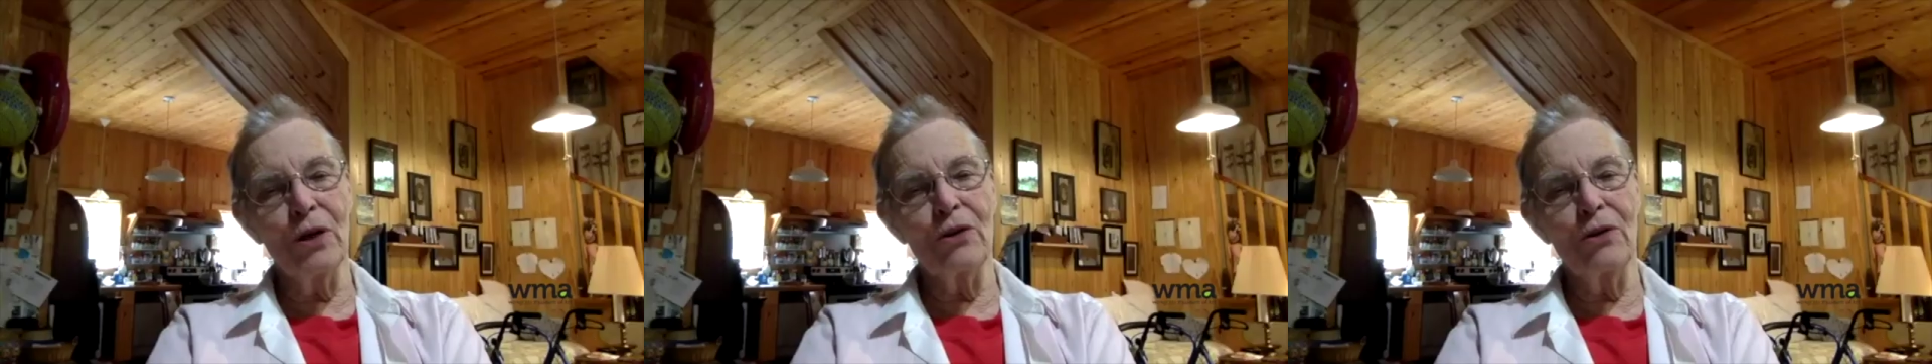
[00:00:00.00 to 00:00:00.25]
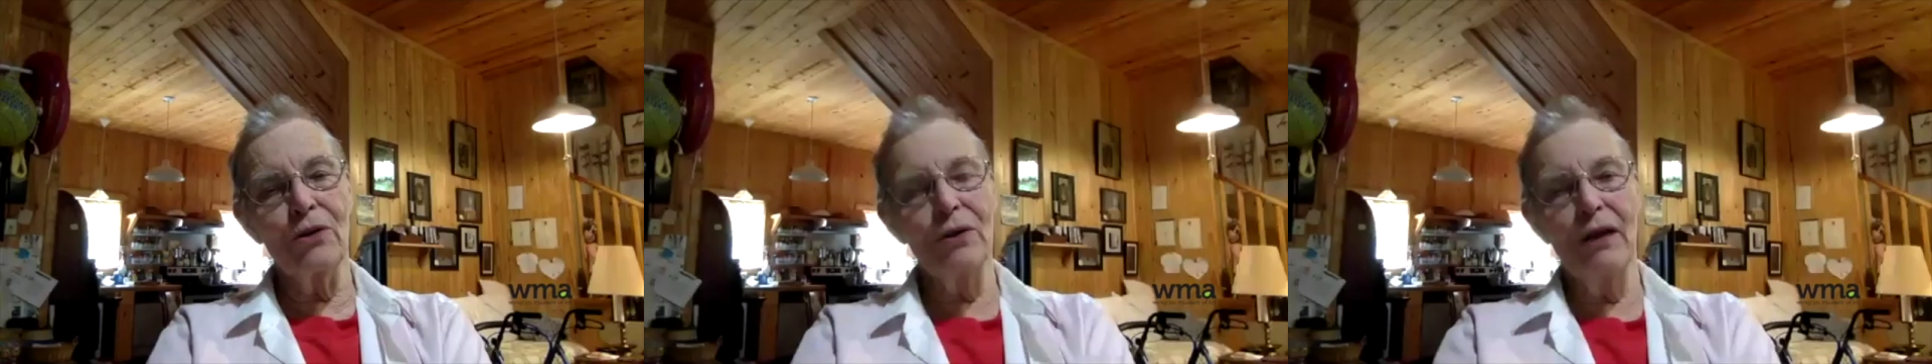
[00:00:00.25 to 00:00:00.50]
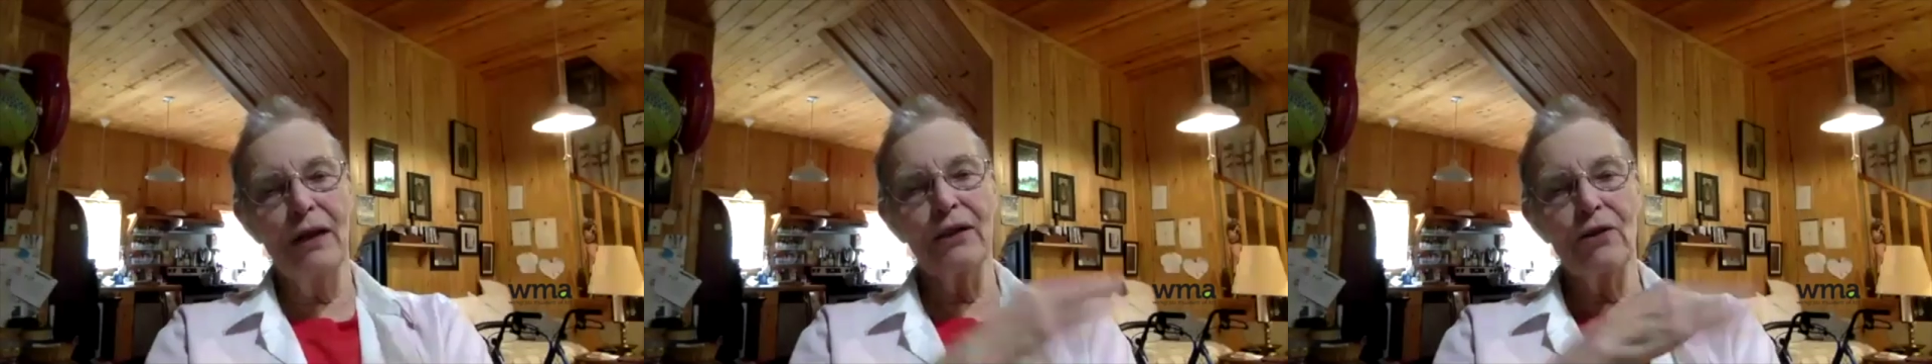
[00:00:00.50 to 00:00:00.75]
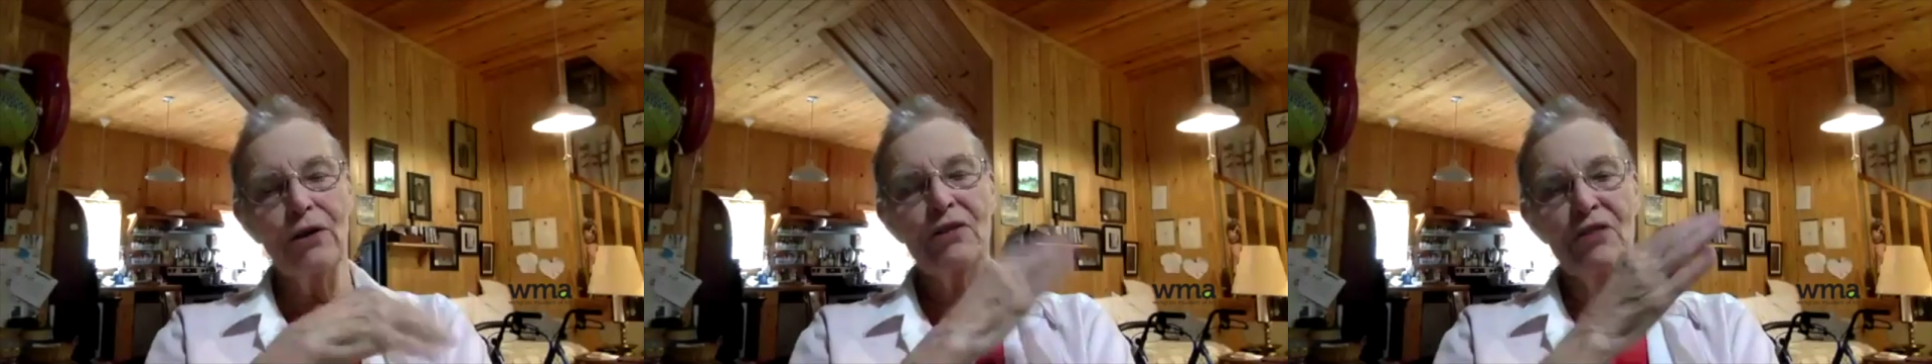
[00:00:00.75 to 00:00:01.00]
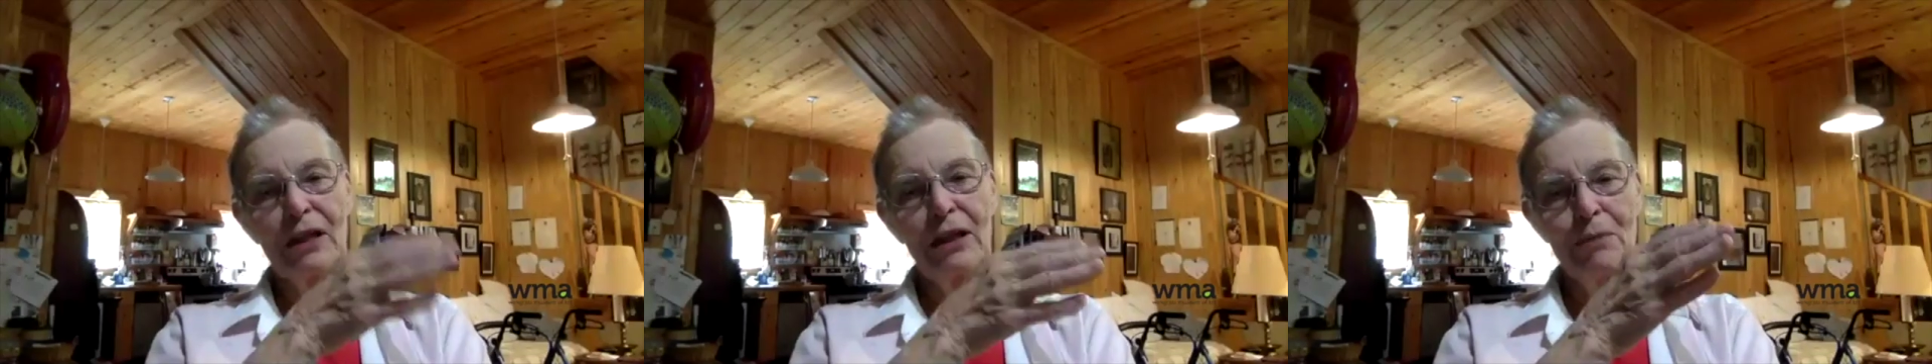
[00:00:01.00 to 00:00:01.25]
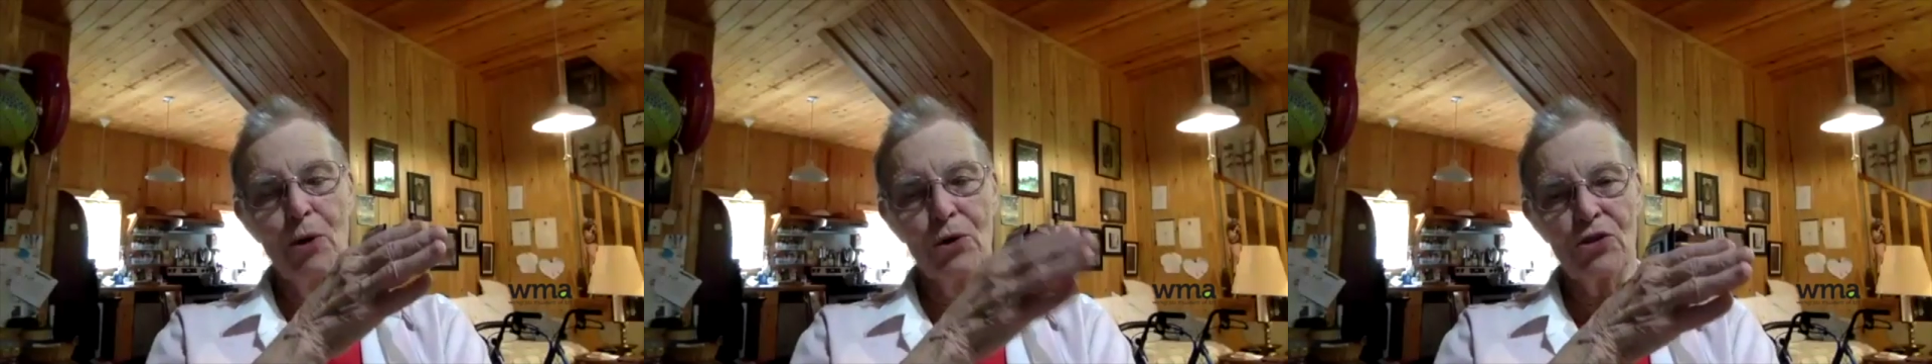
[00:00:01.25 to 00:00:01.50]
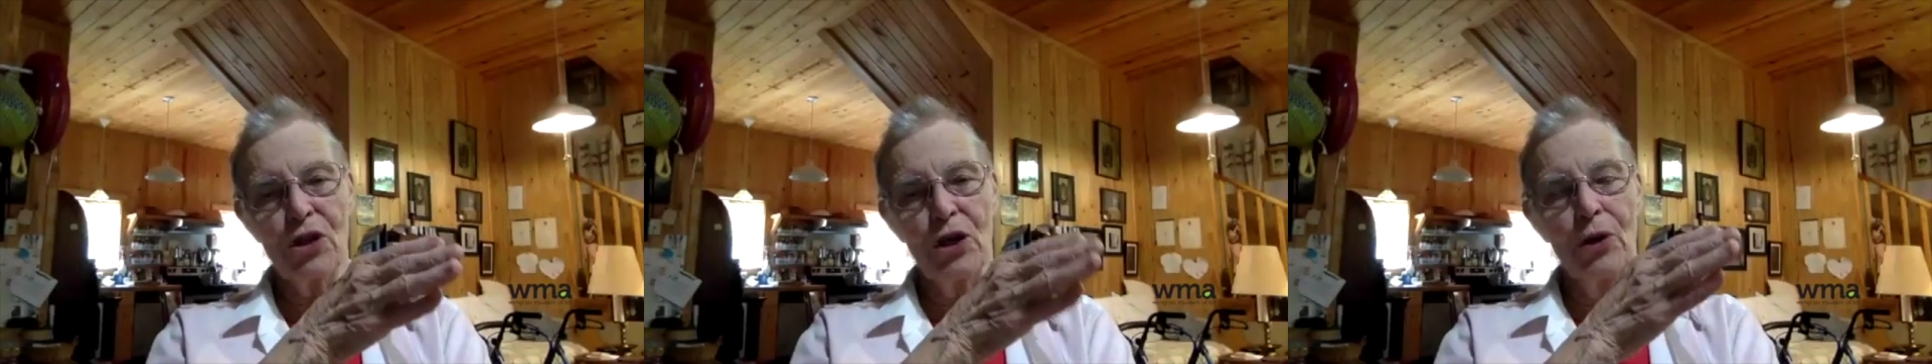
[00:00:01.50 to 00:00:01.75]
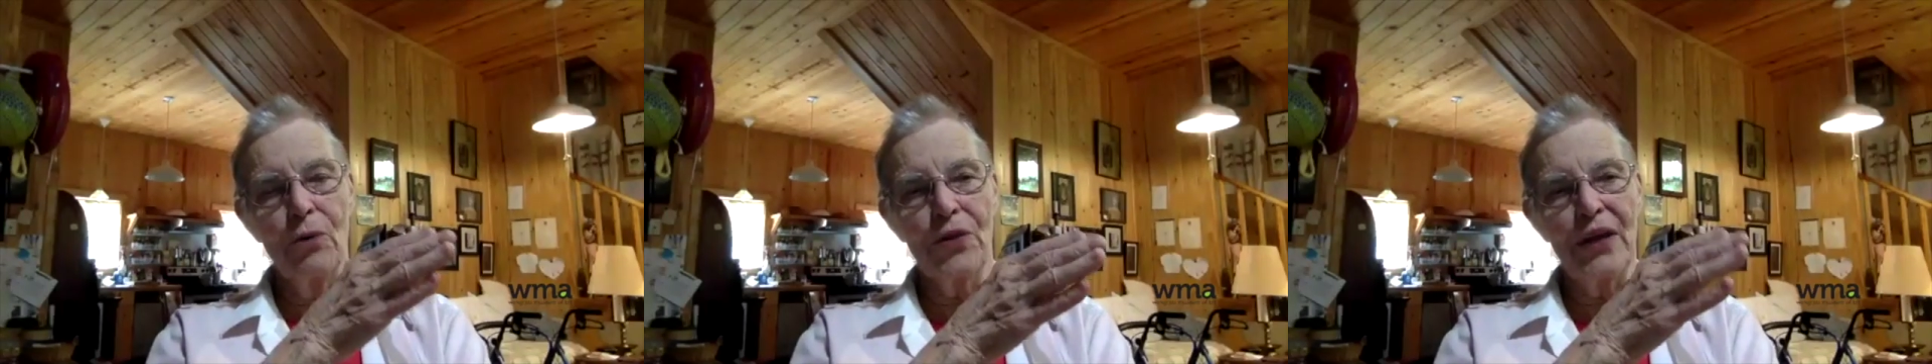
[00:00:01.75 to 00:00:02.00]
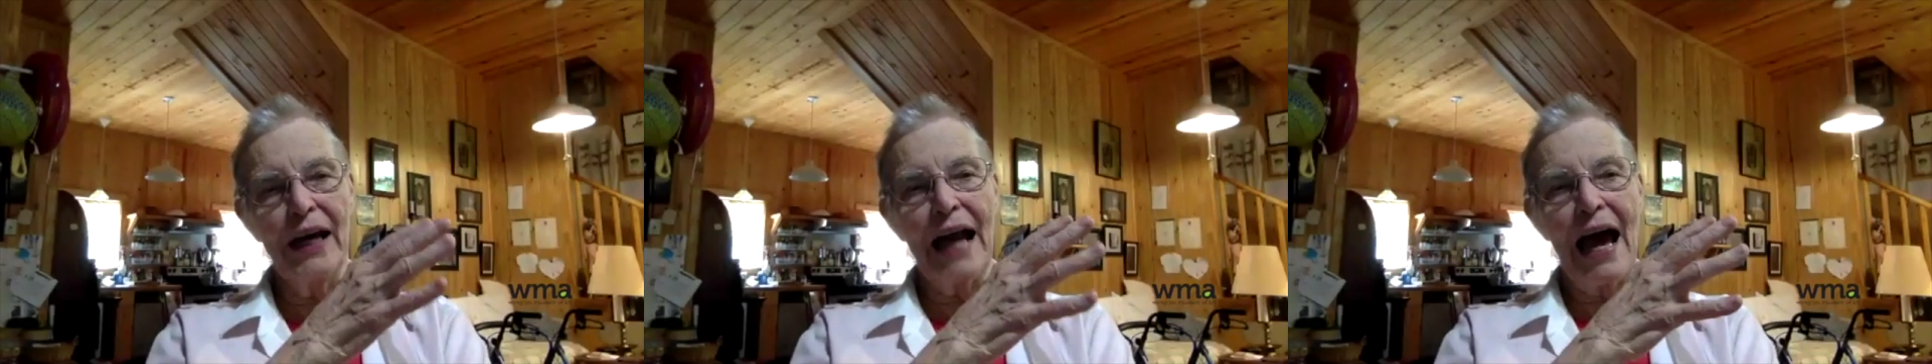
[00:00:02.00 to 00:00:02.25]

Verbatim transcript: incre- increasingly more so that